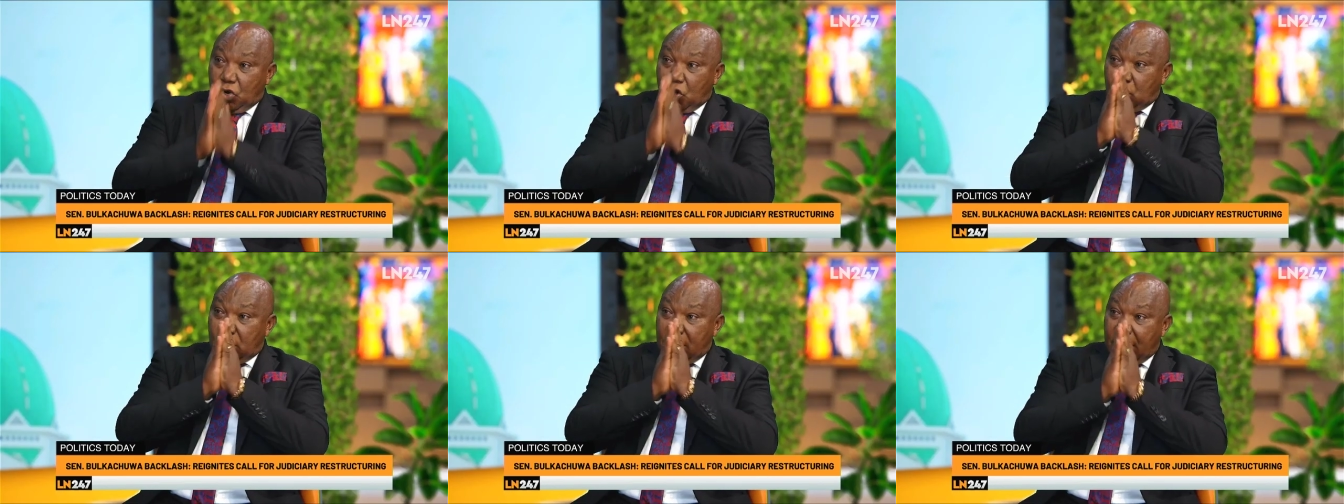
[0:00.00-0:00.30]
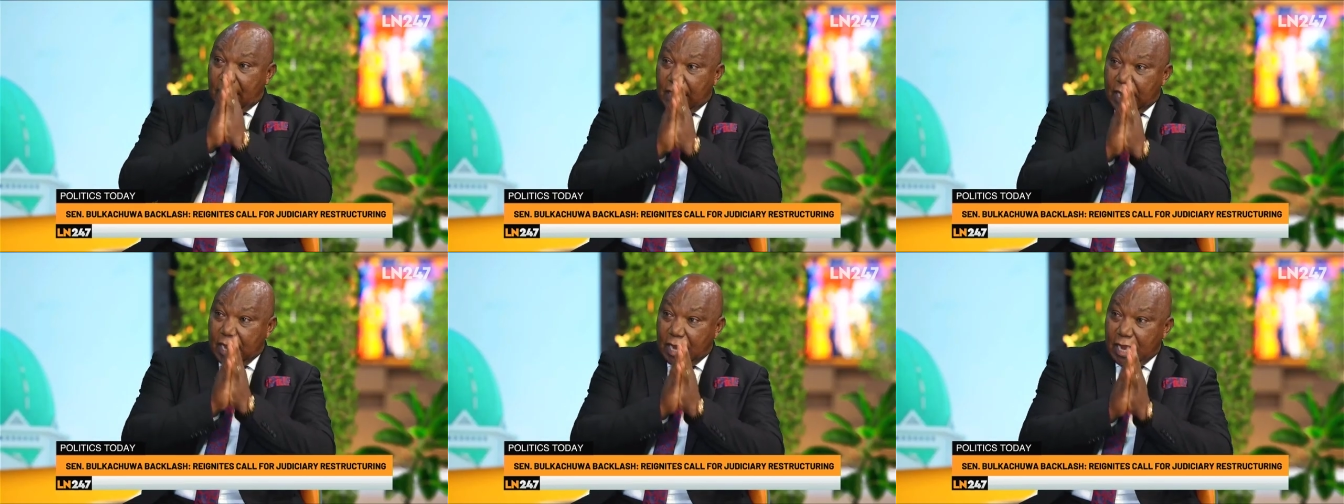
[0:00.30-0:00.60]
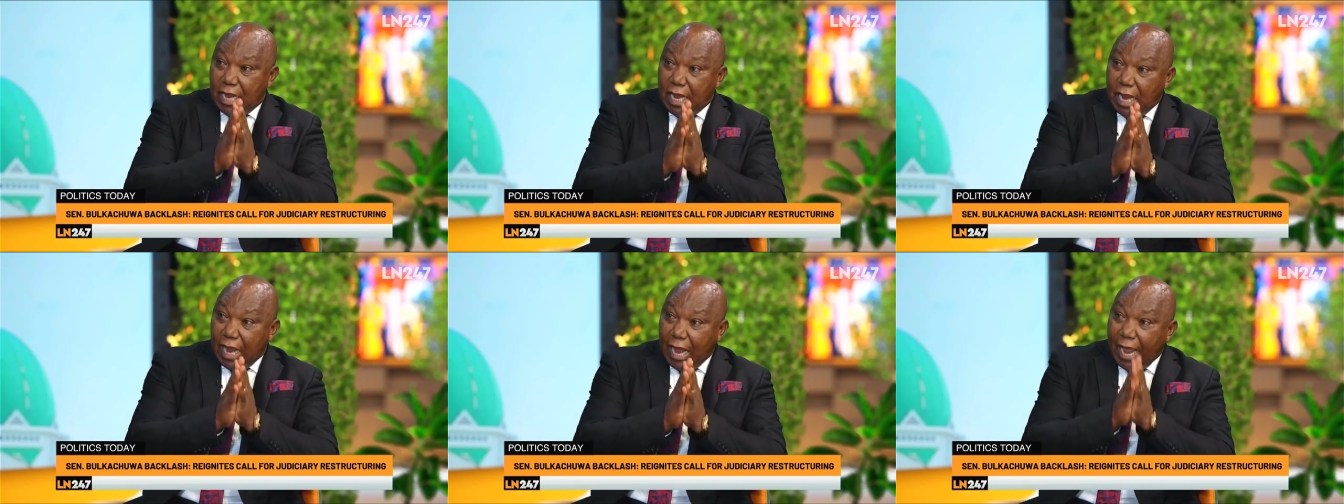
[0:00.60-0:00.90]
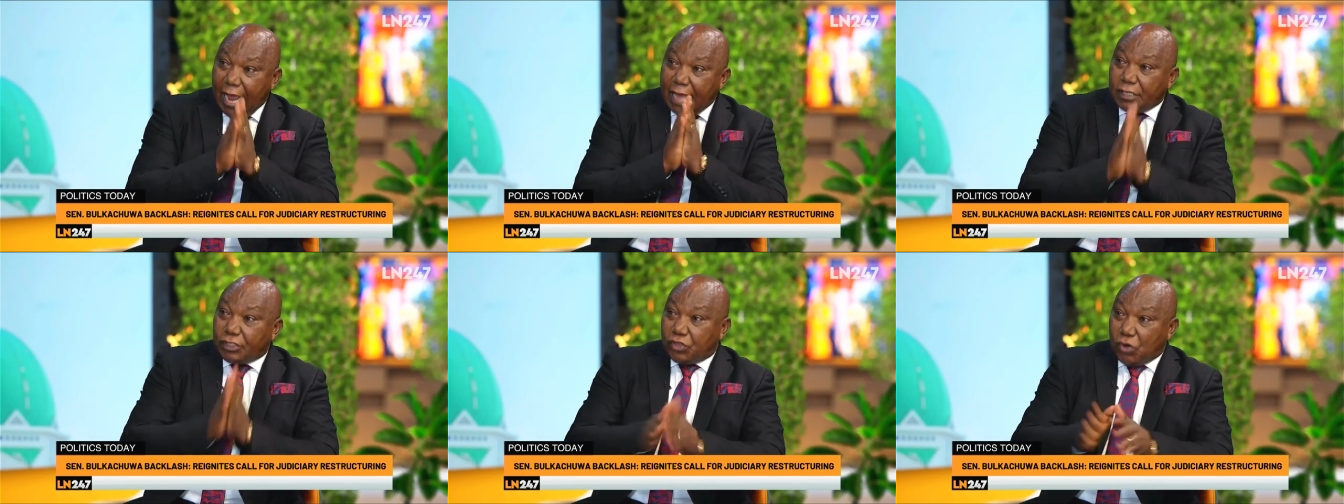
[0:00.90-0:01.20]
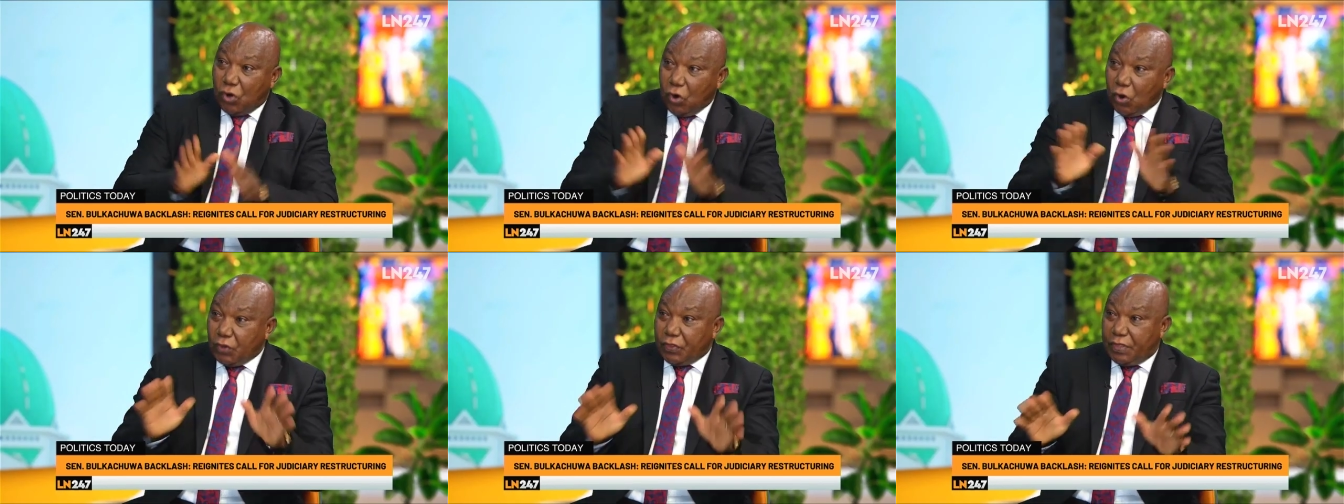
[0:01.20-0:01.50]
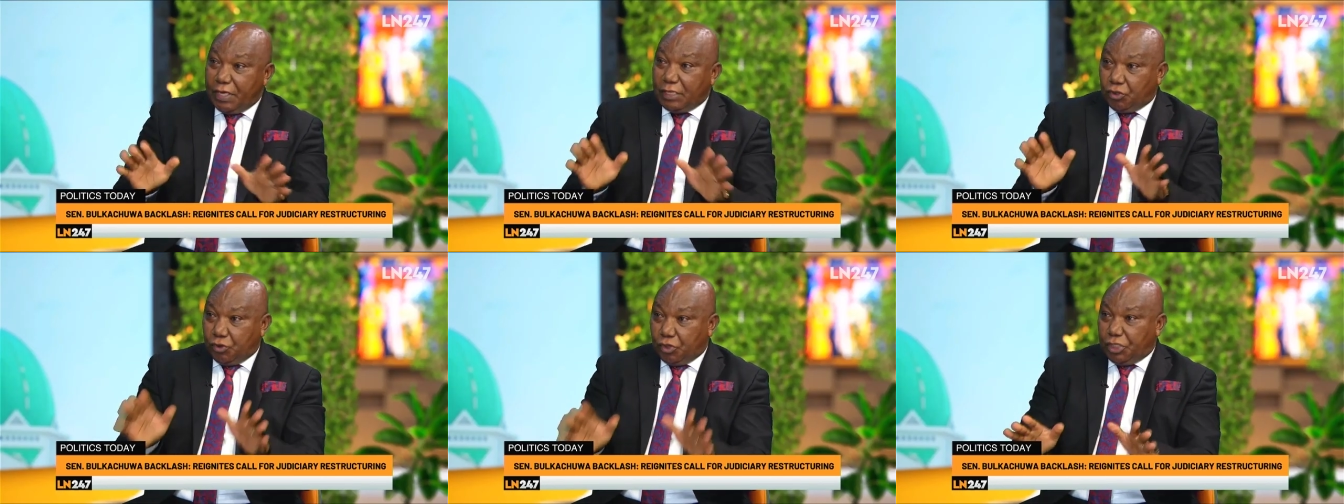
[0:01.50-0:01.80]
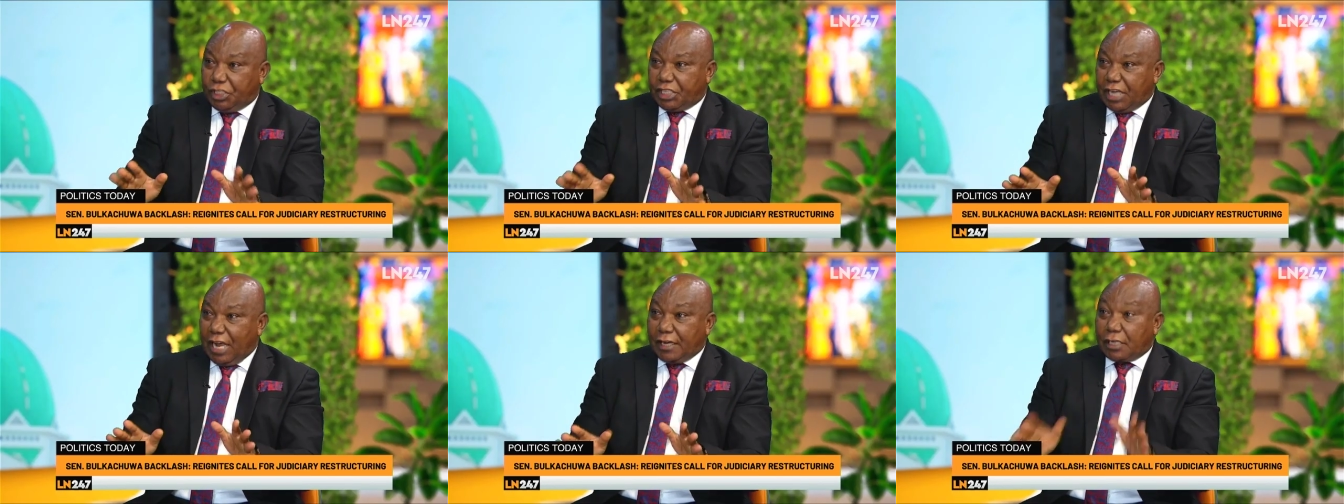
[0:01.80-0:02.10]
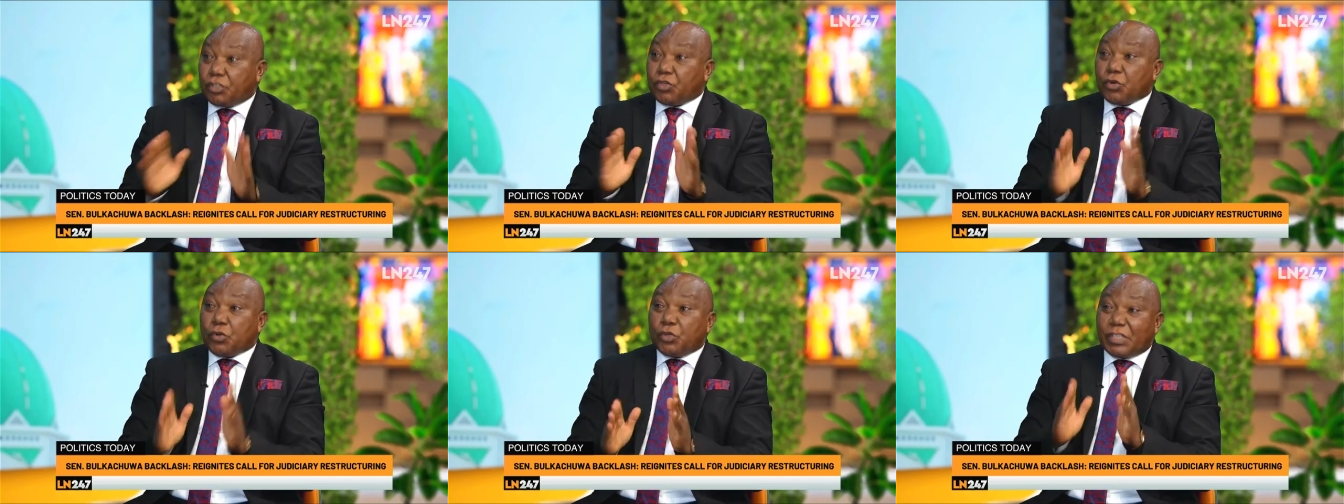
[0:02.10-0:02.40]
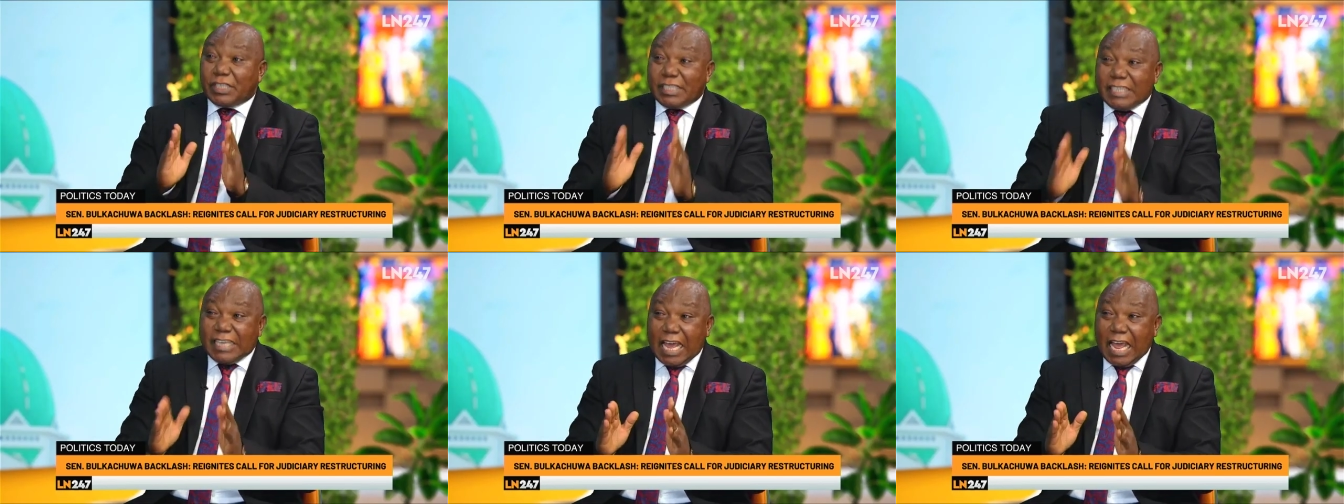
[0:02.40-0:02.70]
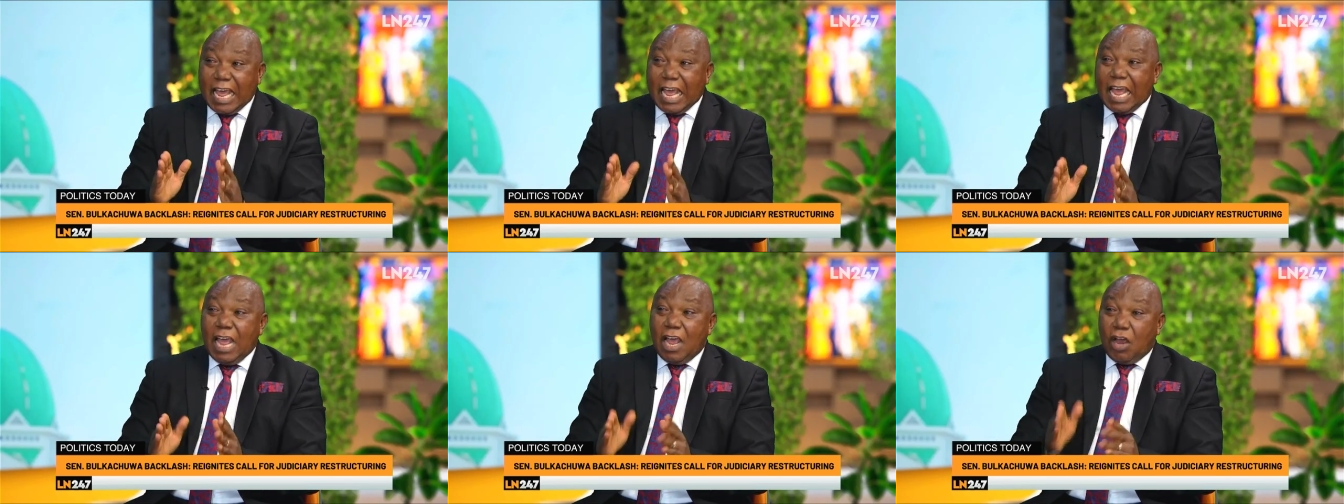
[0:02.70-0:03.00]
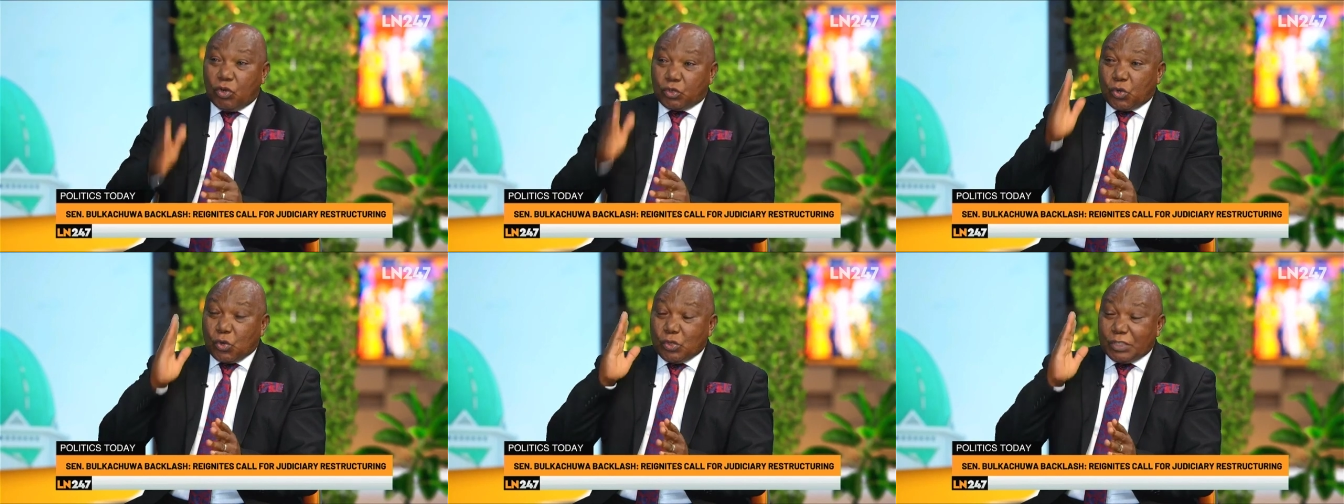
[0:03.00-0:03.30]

his own uh, eyes on the judiciary to hear,